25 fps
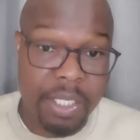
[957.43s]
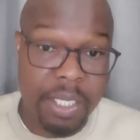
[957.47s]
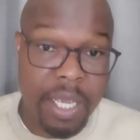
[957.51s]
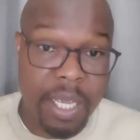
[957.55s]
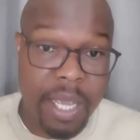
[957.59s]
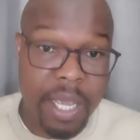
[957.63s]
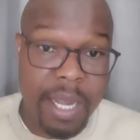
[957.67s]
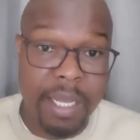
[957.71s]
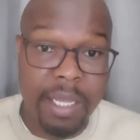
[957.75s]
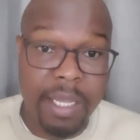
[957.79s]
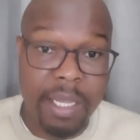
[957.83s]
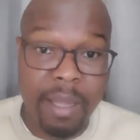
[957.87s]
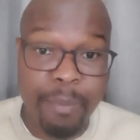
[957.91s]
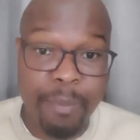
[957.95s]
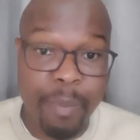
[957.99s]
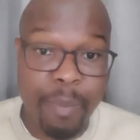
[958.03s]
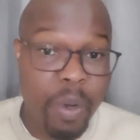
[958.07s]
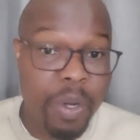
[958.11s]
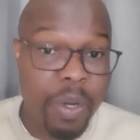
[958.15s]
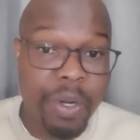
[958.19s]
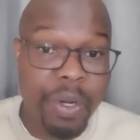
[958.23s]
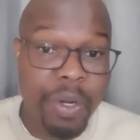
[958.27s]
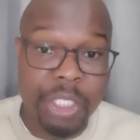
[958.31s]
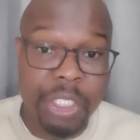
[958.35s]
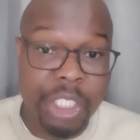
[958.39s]
And the
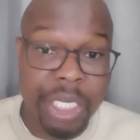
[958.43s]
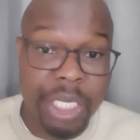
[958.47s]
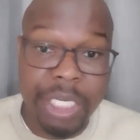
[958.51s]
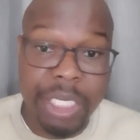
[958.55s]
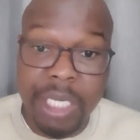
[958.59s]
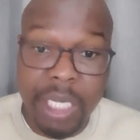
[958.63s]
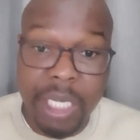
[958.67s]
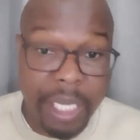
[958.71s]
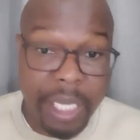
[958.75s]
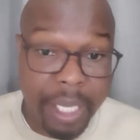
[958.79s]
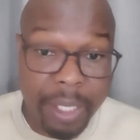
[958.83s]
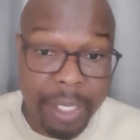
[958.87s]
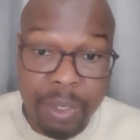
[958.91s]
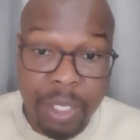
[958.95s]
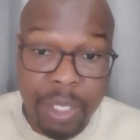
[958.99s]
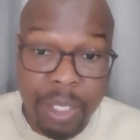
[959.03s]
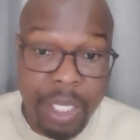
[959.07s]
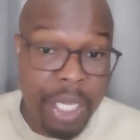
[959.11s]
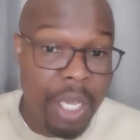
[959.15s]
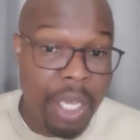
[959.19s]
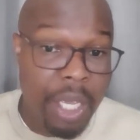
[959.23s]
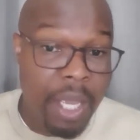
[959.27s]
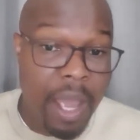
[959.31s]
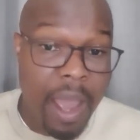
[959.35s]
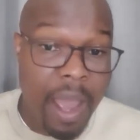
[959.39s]
bond originator can
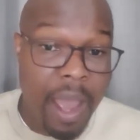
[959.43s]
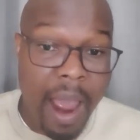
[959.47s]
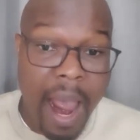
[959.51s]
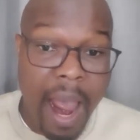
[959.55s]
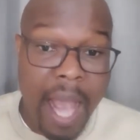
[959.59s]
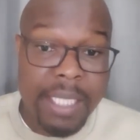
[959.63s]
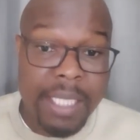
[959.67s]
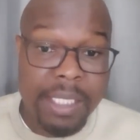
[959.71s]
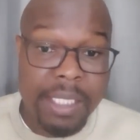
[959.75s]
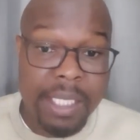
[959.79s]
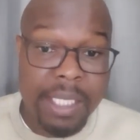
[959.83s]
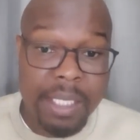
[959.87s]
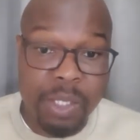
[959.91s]
assess